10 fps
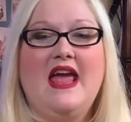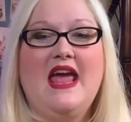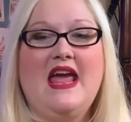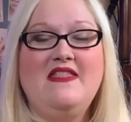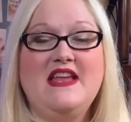
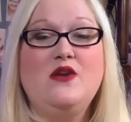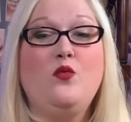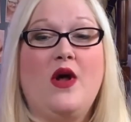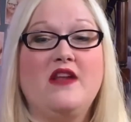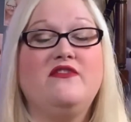And then
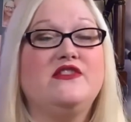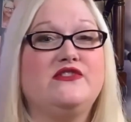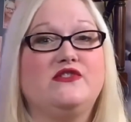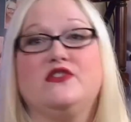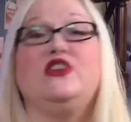one of the
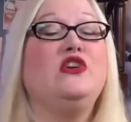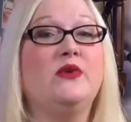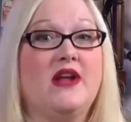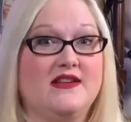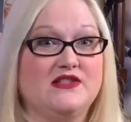QAnon